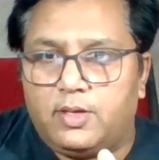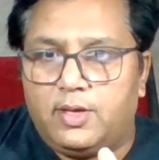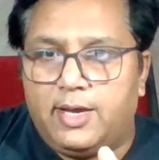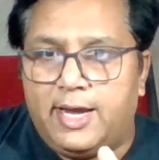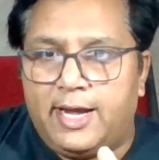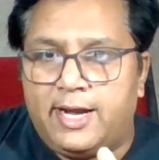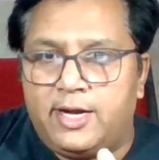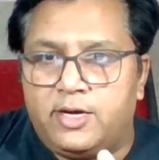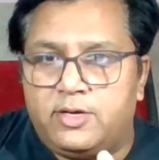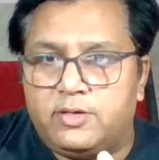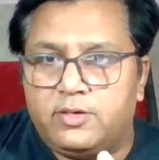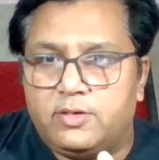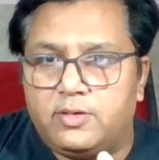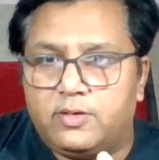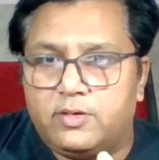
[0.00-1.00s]
and
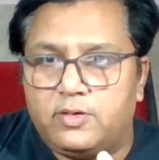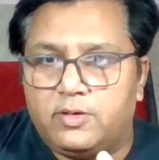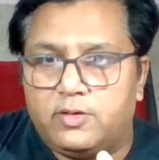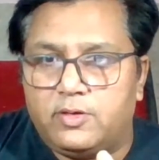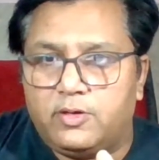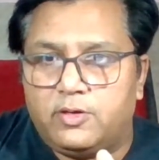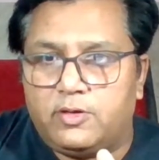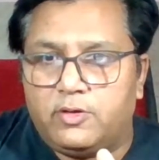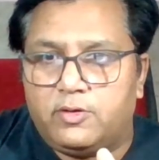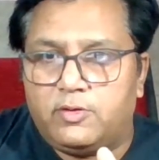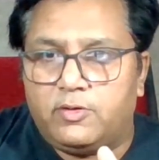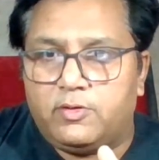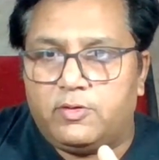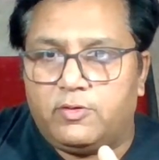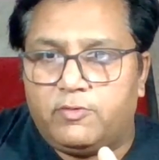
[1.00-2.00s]

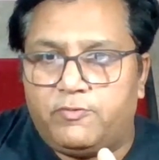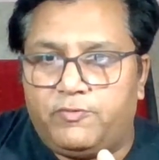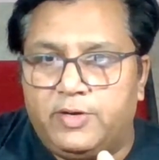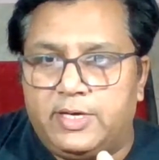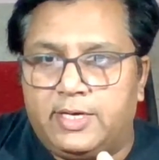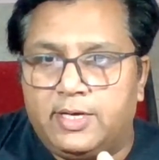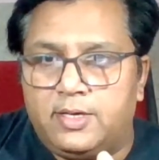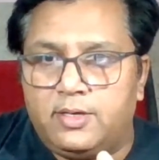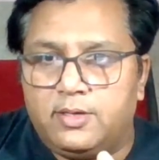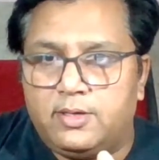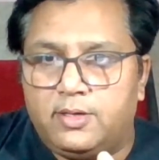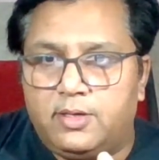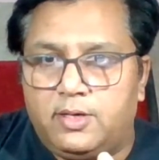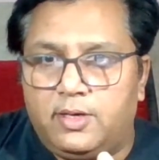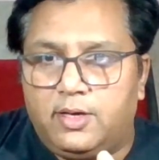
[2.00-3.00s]
theta
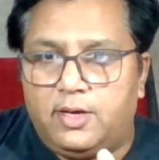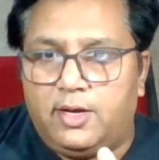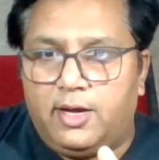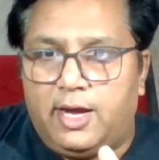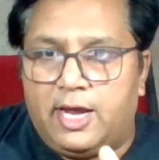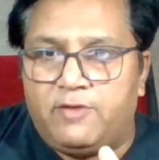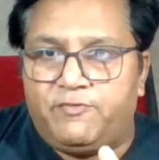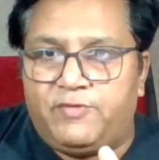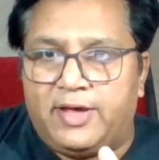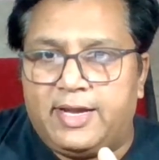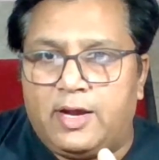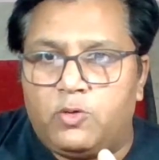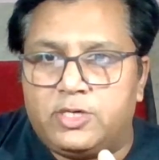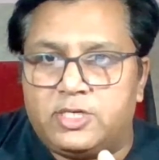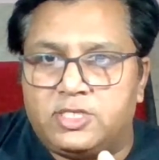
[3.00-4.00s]
and find
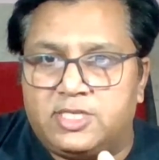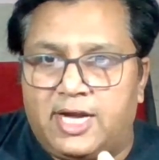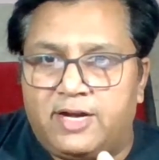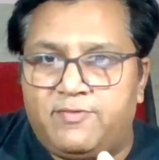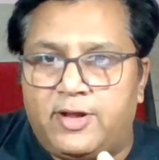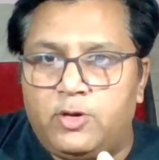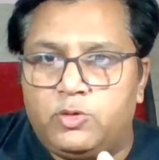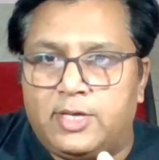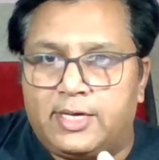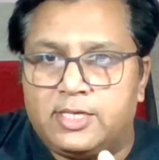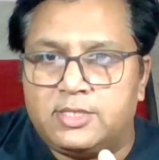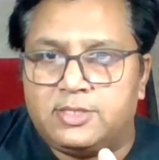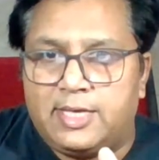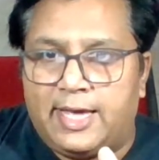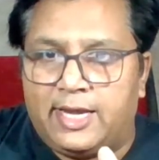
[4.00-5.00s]
out its net value, that
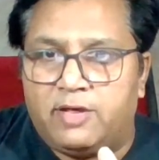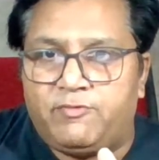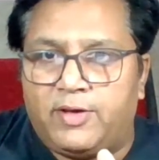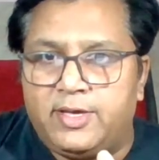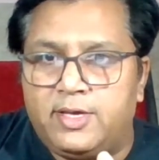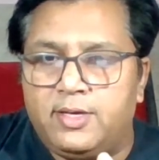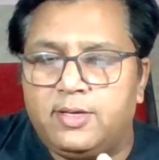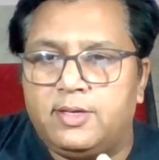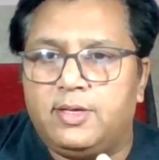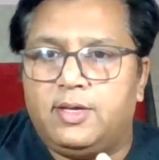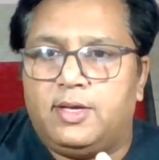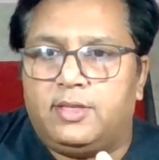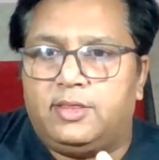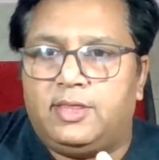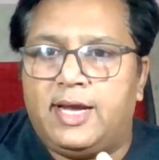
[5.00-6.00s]
is NFIA.
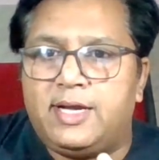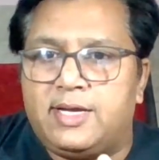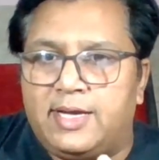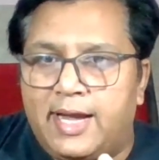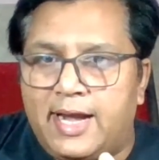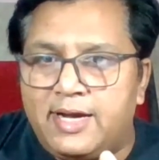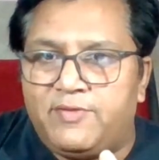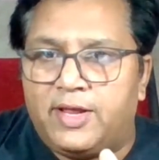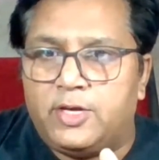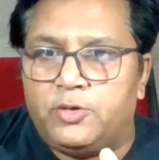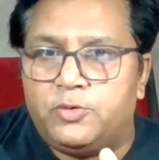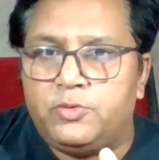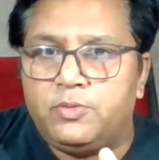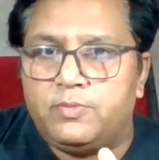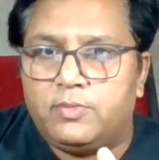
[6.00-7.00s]
That net
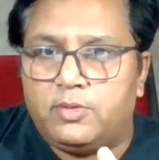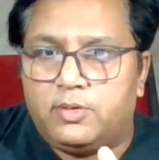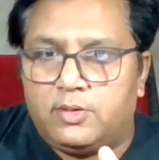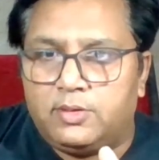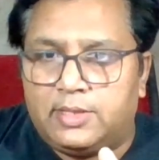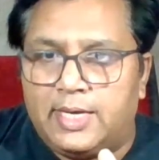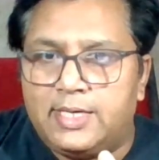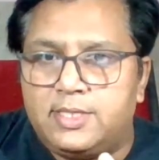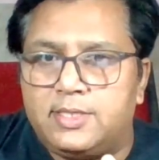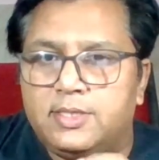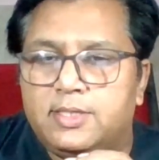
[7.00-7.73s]
value, that